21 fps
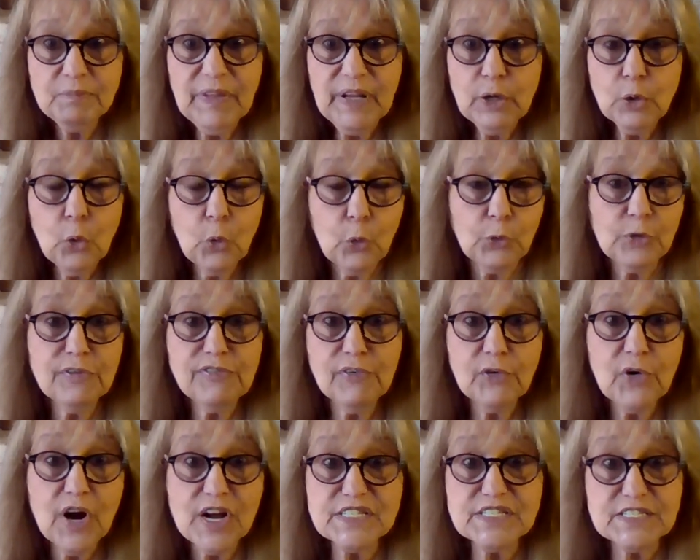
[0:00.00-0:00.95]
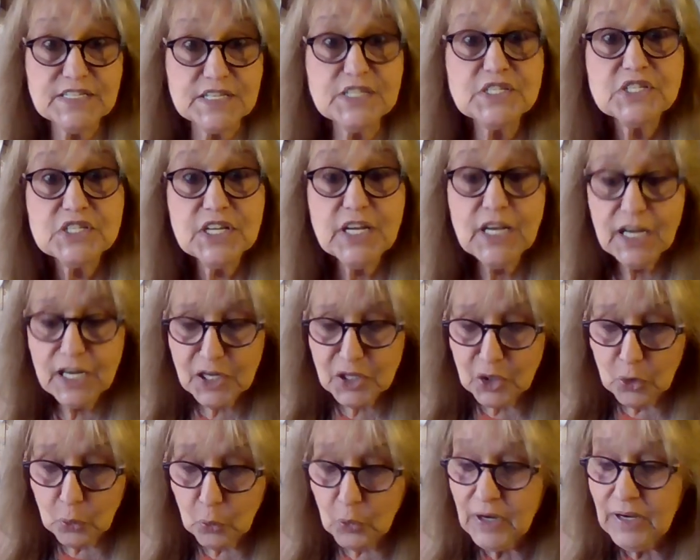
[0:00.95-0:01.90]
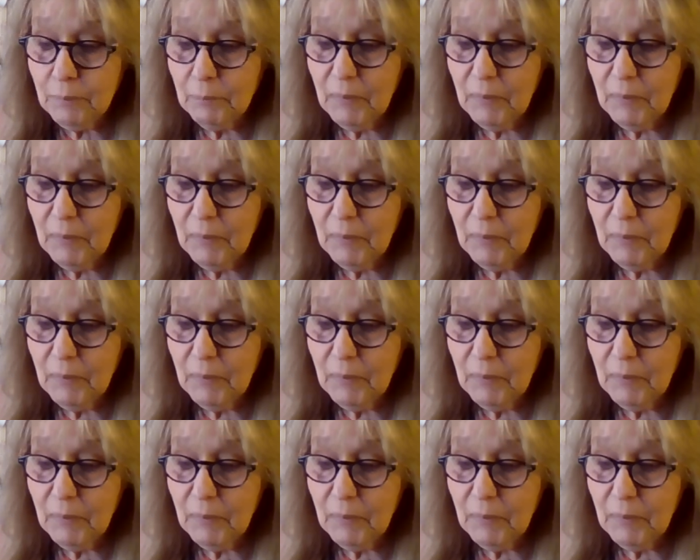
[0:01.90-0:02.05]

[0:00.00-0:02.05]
in order for us to see that we